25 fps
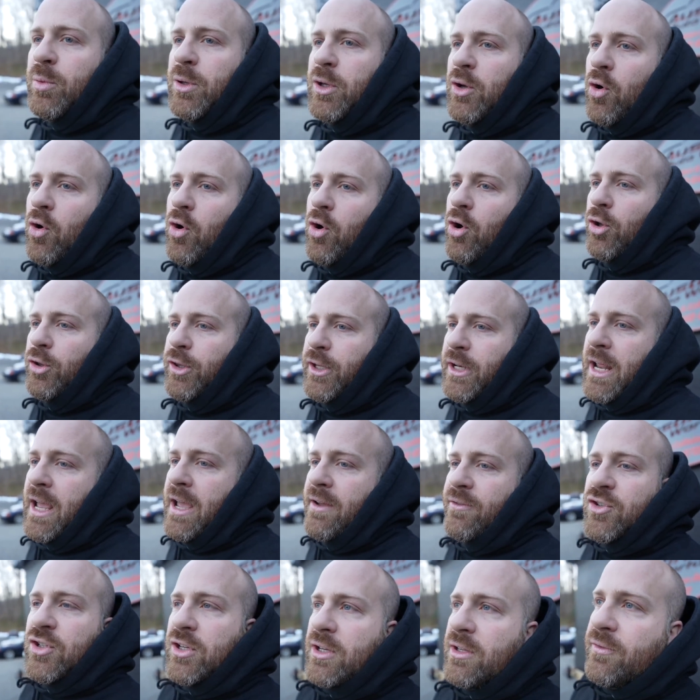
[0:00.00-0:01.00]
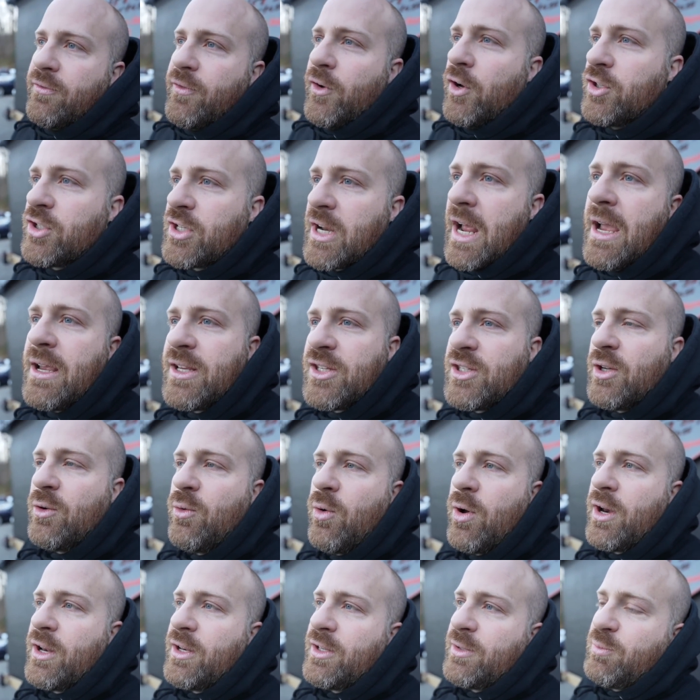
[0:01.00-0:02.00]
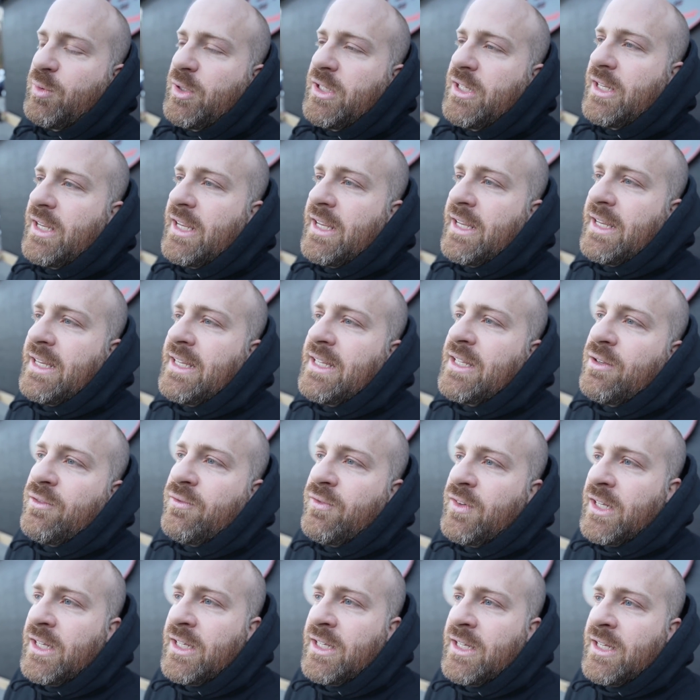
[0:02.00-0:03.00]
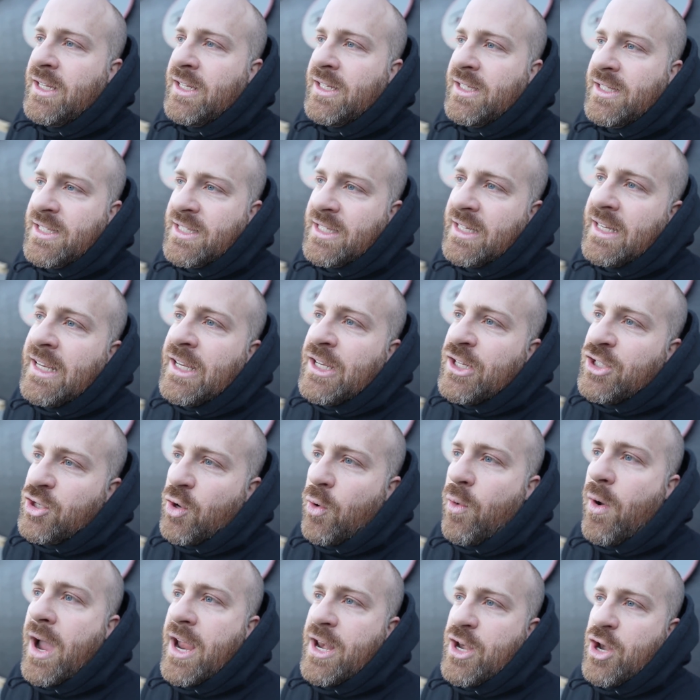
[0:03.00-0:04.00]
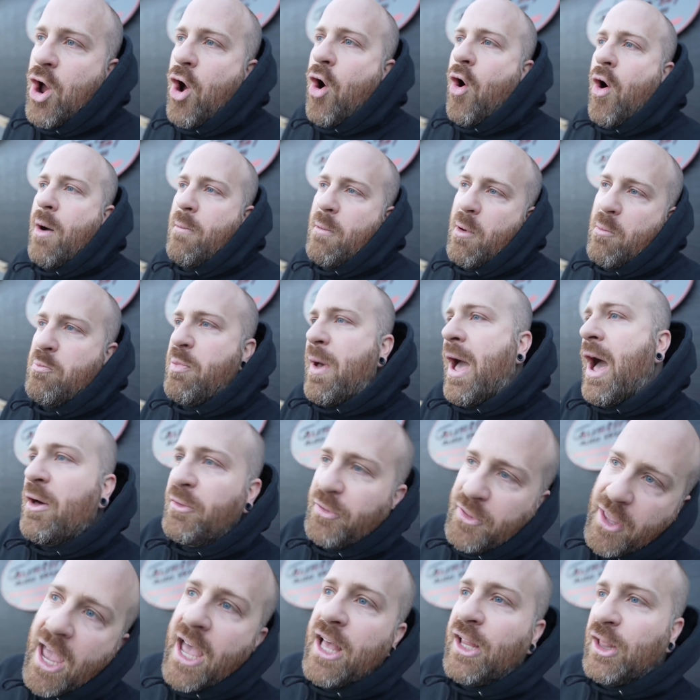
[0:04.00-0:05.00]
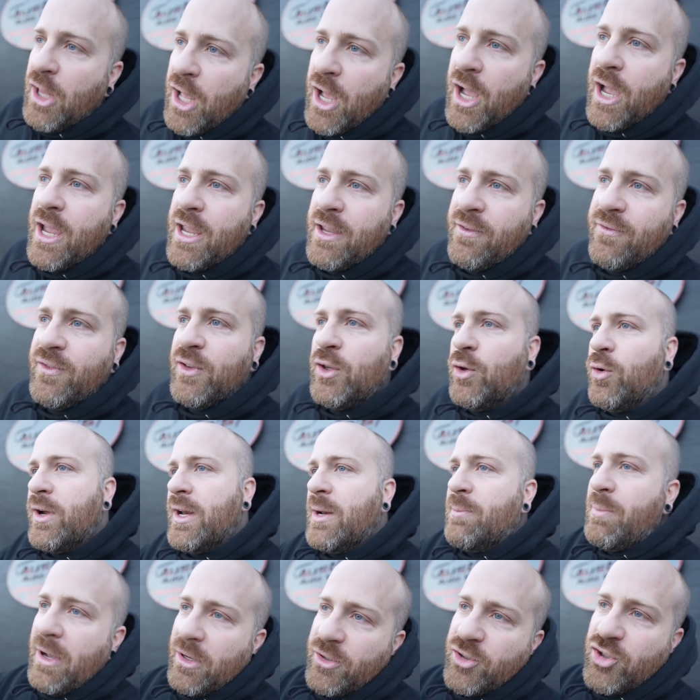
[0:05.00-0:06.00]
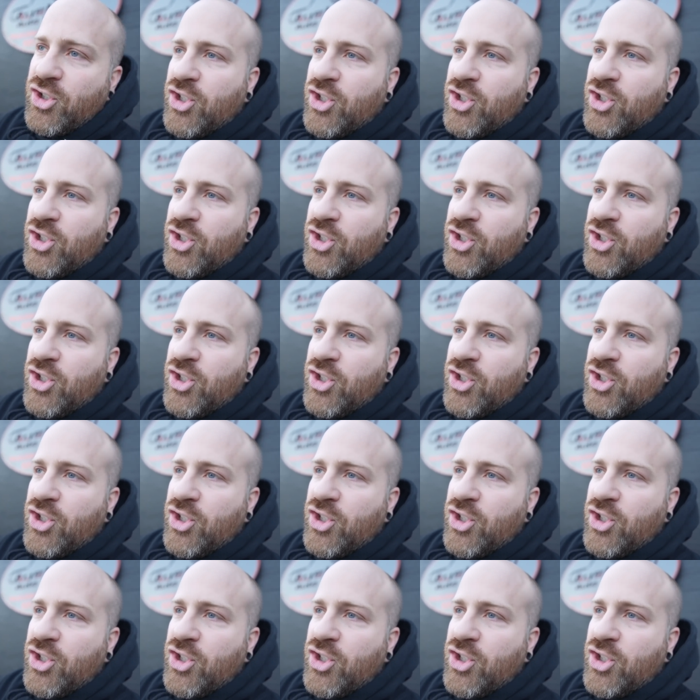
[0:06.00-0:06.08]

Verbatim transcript: be old and have shit that function. I still want to be inconvenienced, so I know I'm about that life. No, you ain't about